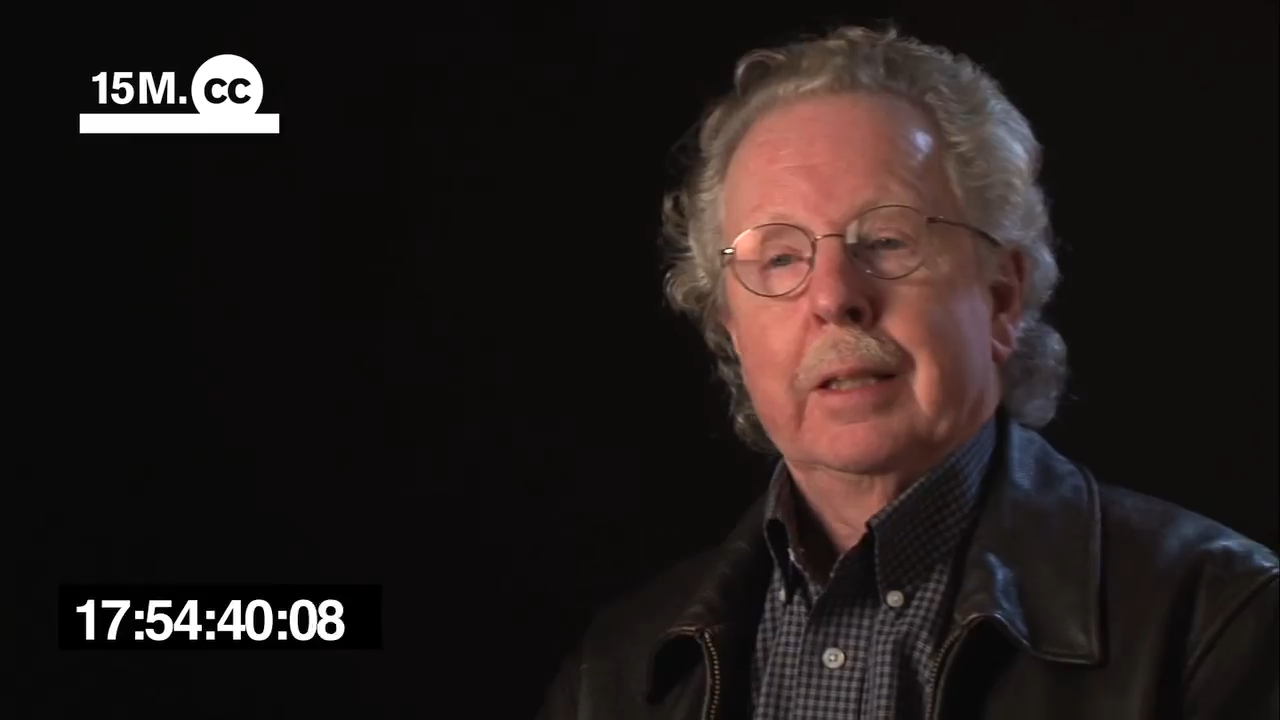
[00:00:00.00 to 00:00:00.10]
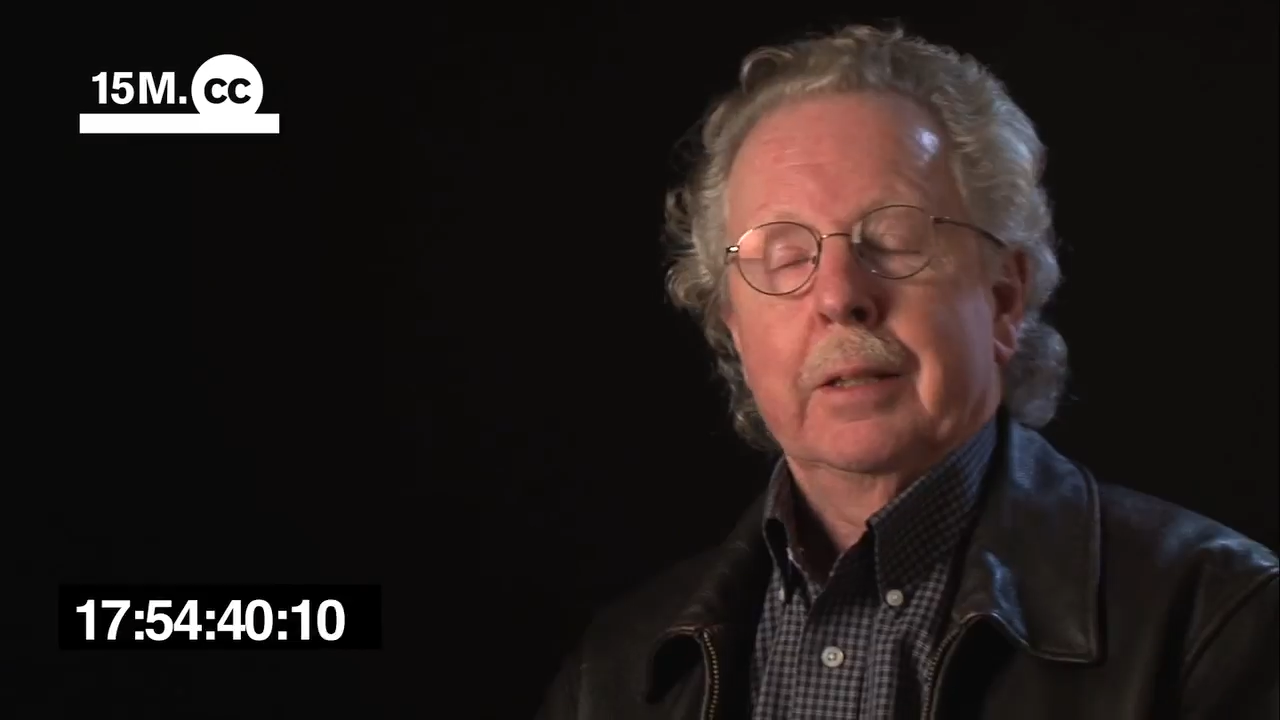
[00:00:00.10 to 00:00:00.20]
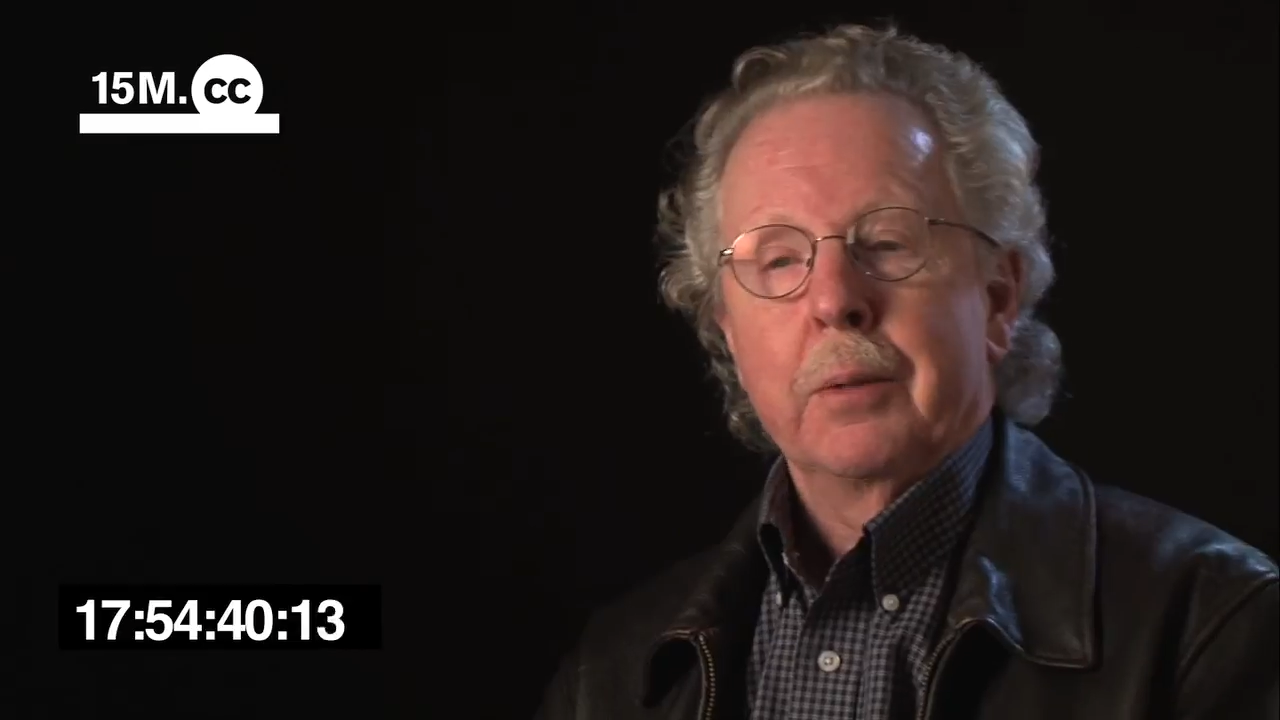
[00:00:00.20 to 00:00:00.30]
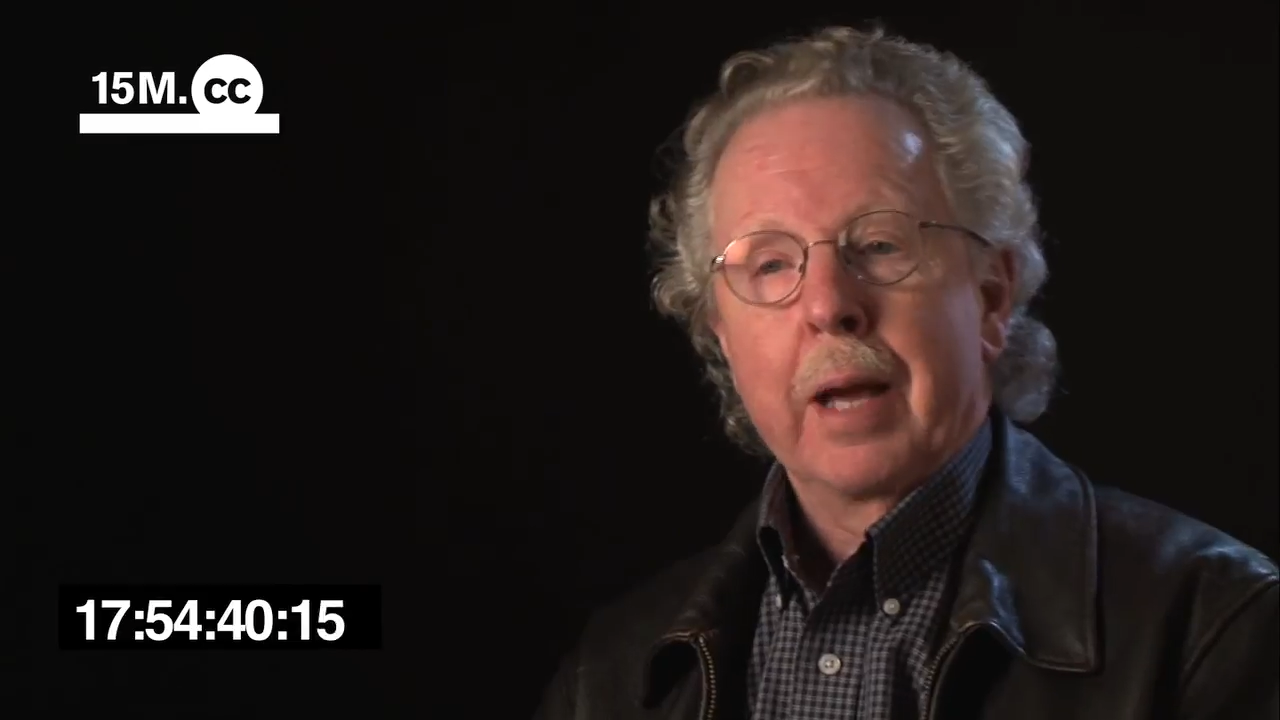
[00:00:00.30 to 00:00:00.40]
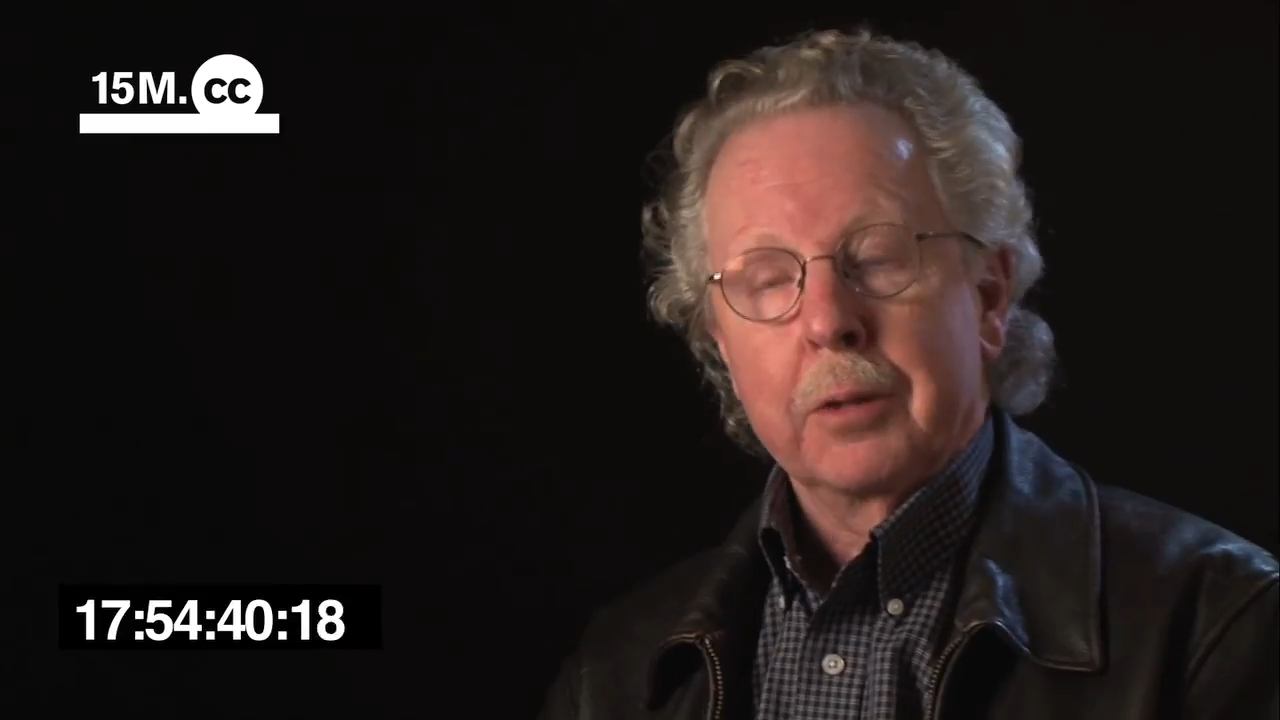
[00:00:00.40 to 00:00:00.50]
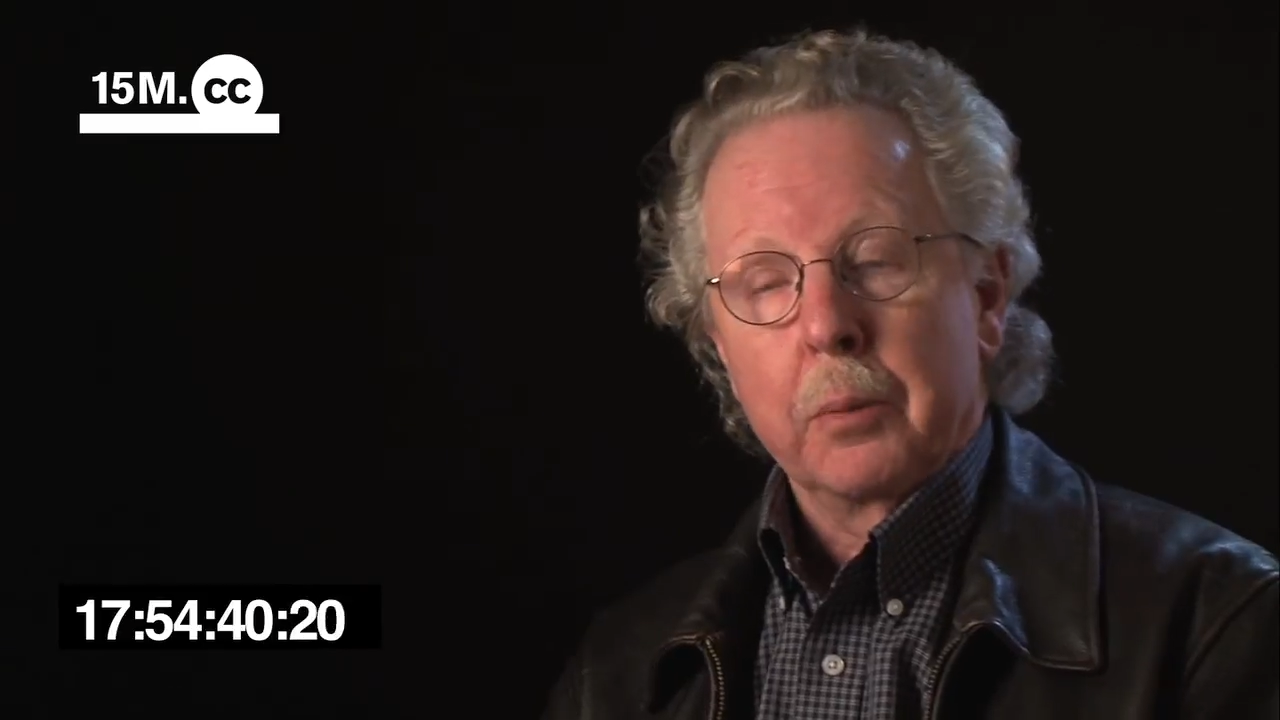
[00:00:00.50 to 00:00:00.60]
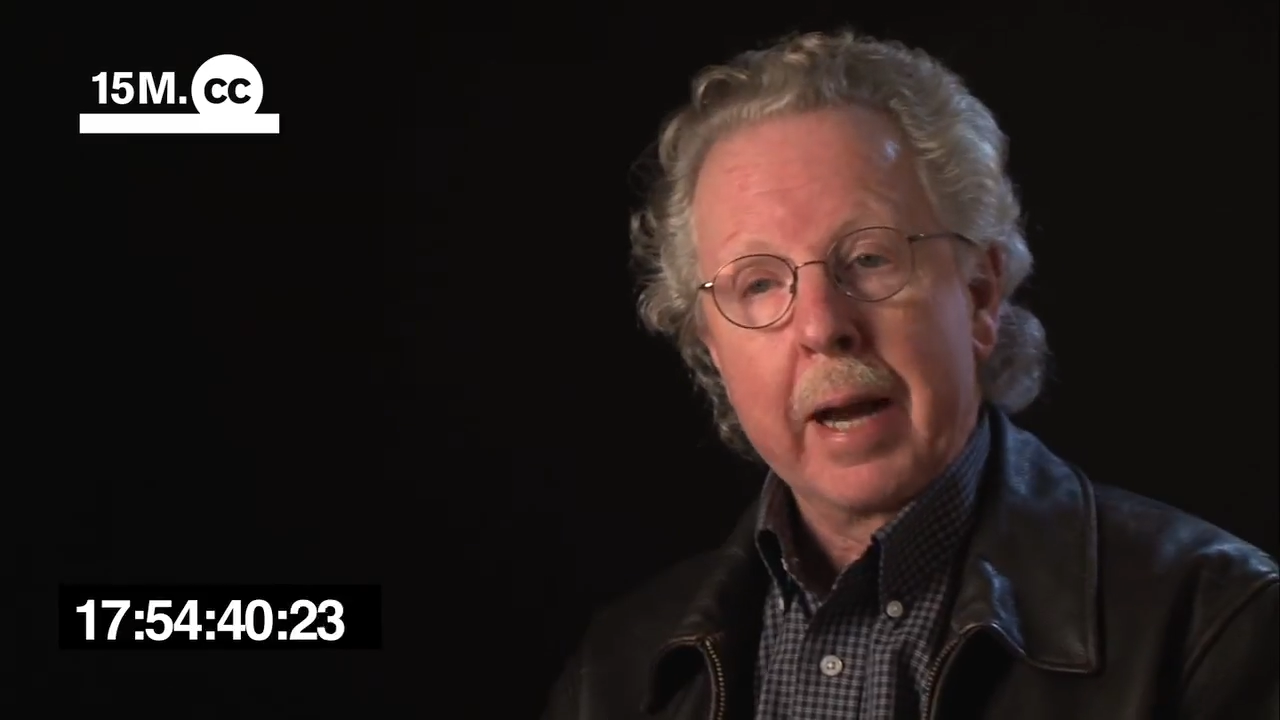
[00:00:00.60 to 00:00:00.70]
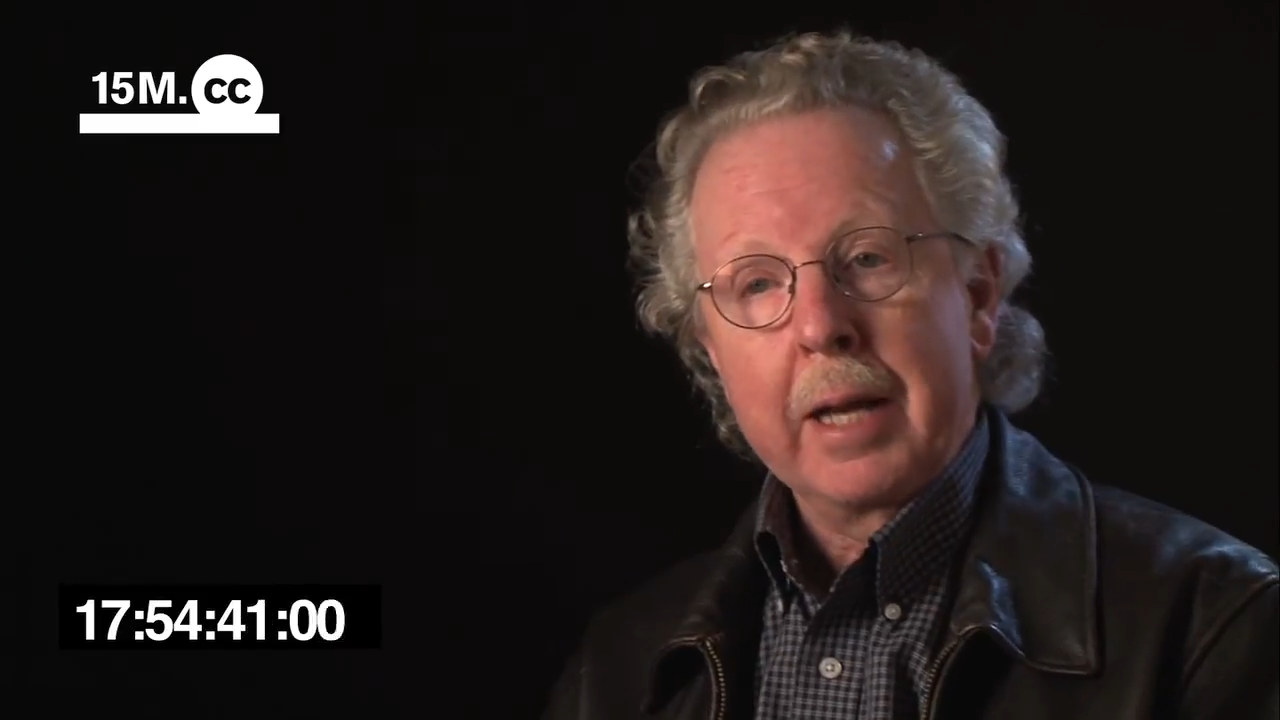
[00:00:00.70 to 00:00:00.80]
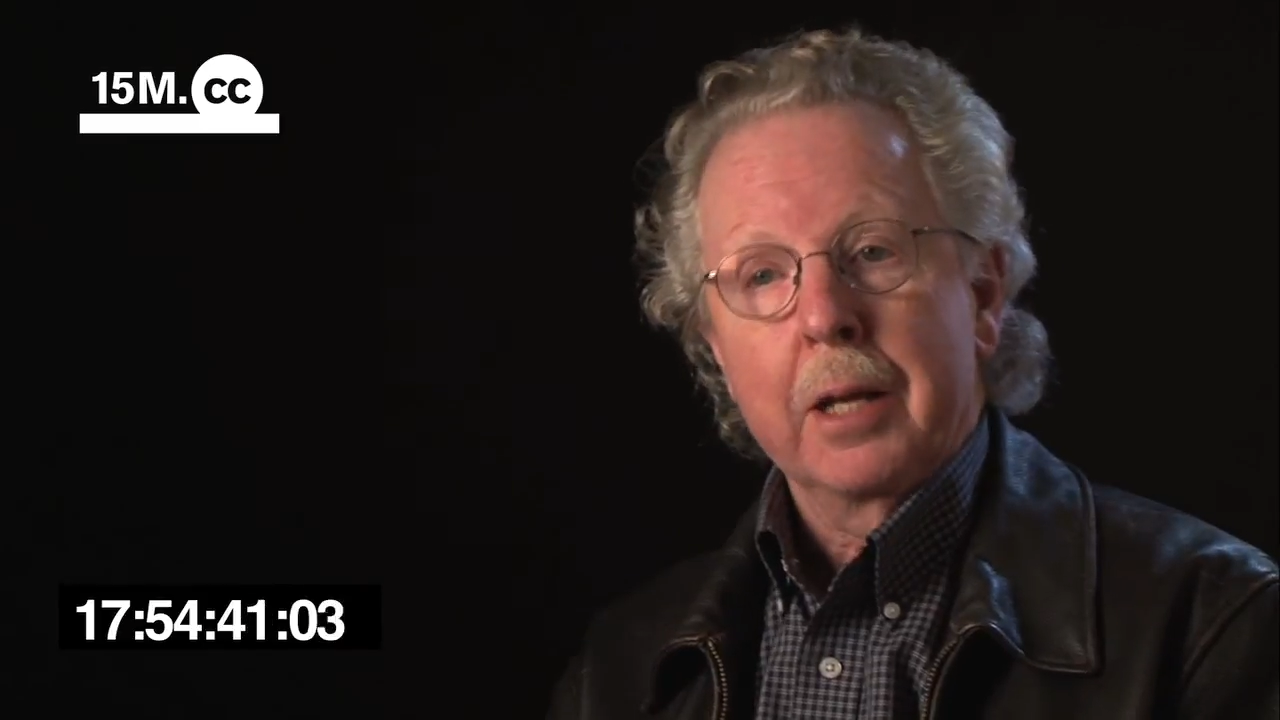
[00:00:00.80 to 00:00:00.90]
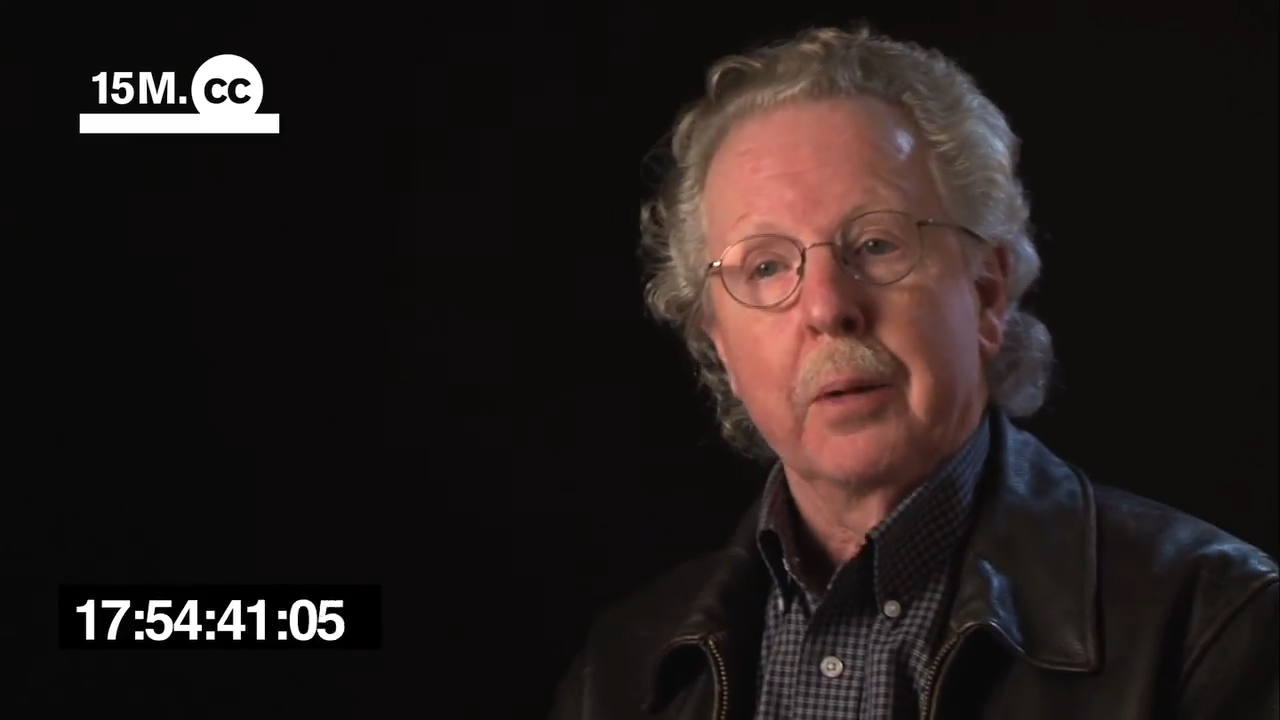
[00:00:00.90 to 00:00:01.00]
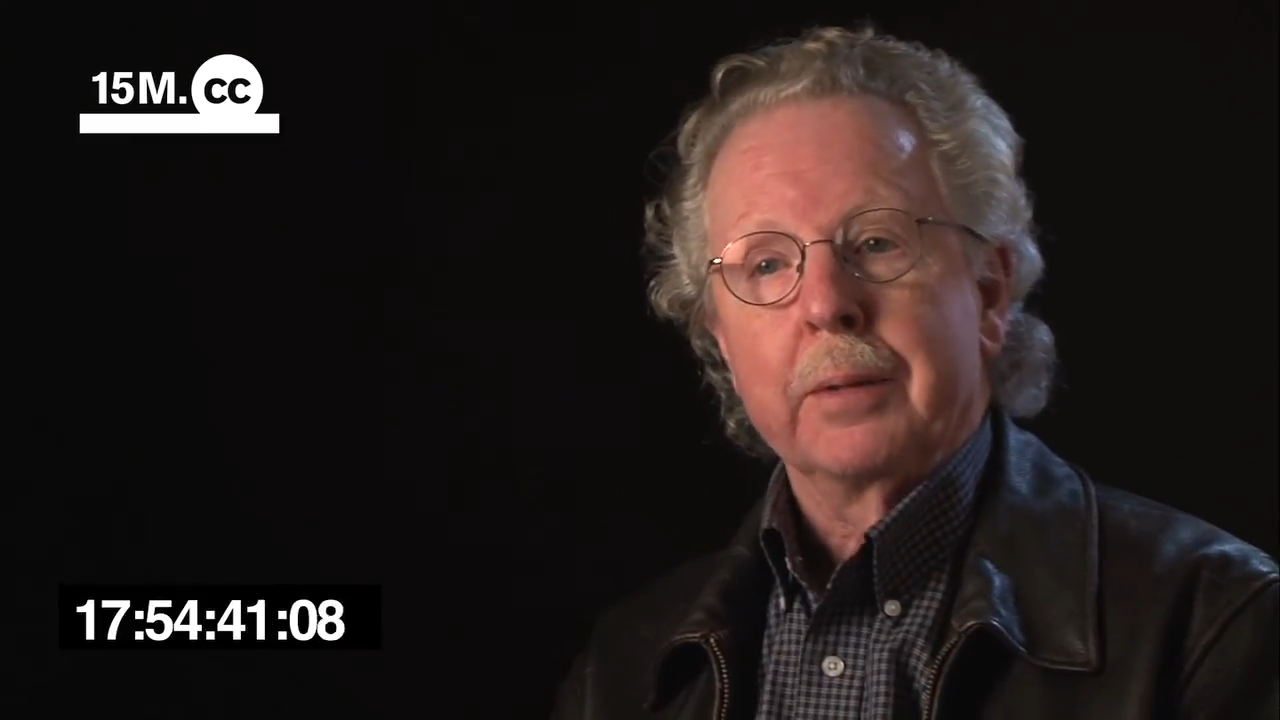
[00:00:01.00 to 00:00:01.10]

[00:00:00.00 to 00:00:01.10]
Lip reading: you had the radio